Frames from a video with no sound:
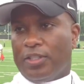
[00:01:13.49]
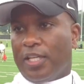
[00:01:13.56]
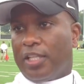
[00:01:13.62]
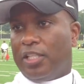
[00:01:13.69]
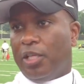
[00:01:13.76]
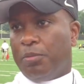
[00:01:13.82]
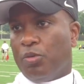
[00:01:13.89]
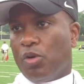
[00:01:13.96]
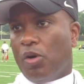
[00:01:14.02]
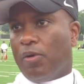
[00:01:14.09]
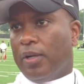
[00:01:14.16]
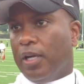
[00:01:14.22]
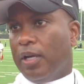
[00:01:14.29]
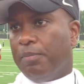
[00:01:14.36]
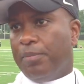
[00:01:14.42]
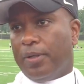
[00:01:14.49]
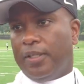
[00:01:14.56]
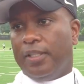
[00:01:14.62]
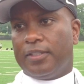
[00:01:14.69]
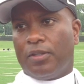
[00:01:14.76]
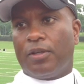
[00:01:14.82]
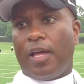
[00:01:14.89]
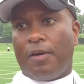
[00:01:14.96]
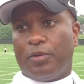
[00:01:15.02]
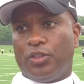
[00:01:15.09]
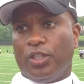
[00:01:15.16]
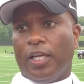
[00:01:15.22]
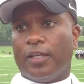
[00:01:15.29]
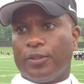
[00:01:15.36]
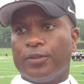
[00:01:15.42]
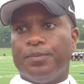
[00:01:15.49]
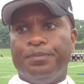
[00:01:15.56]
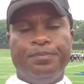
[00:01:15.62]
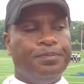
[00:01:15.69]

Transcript: got to keep growing up, but he's going to have a chance.